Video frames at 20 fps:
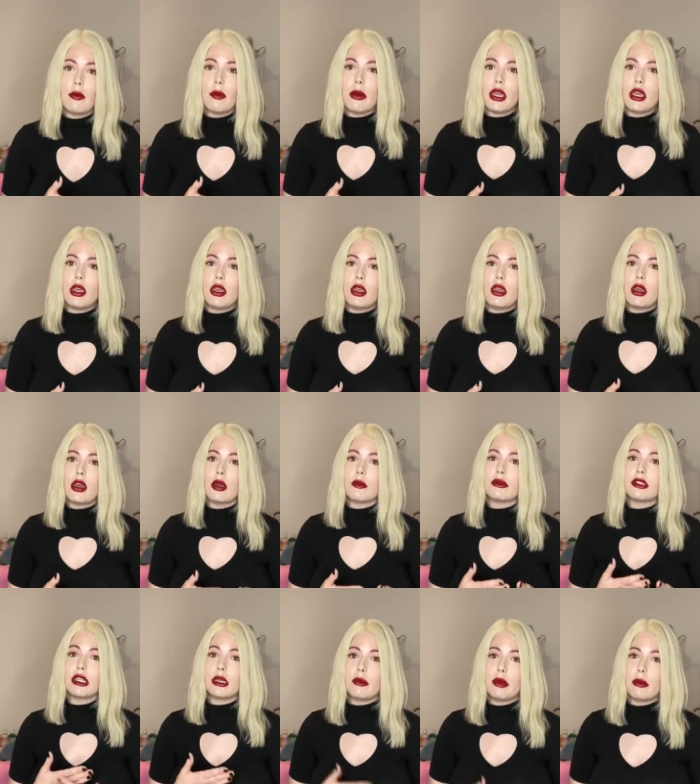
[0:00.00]
my um,
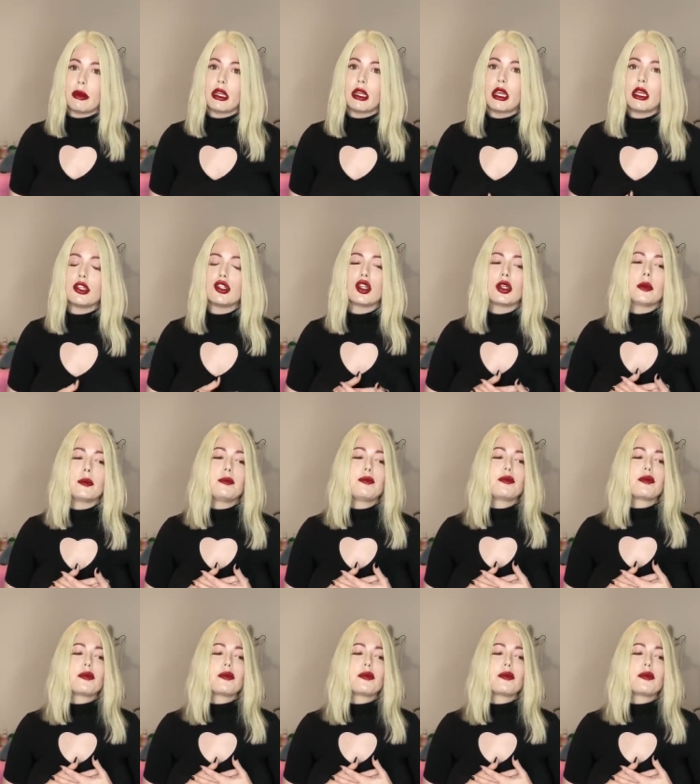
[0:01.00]
sleeping medication.